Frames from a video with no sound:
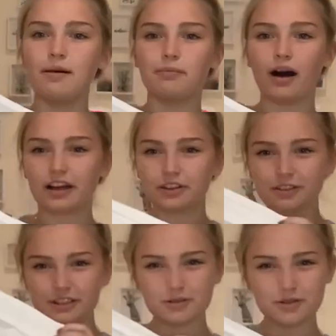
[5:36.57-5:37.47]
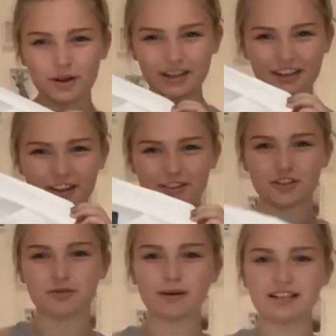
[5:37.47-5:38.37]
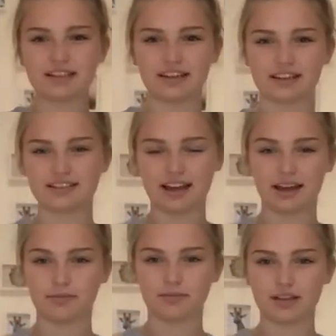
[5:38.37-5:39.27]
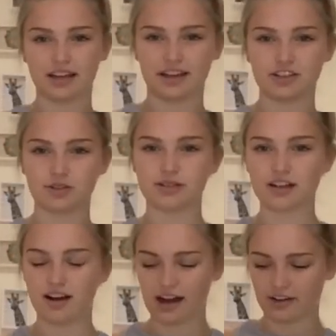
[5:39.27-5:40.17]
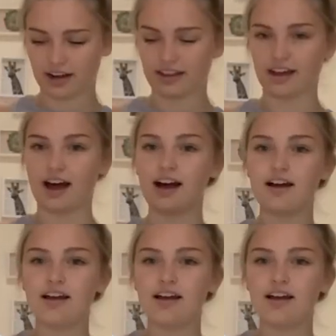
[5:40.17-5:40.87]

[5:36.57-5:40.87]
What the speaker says: But I thought this was quite cute. So it's basically the same here. So it's cut out like that.